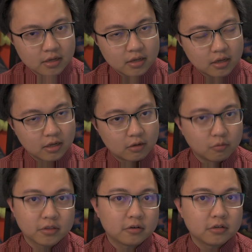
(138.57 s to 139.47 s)

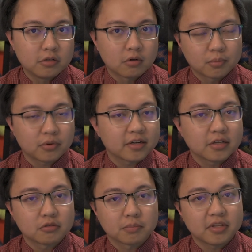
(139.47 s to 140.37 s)
whether you are pregnant
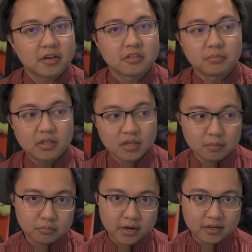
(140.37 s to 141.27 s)
or planning to become
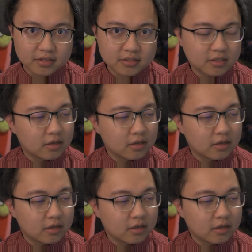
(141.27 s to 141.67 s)
pregnant,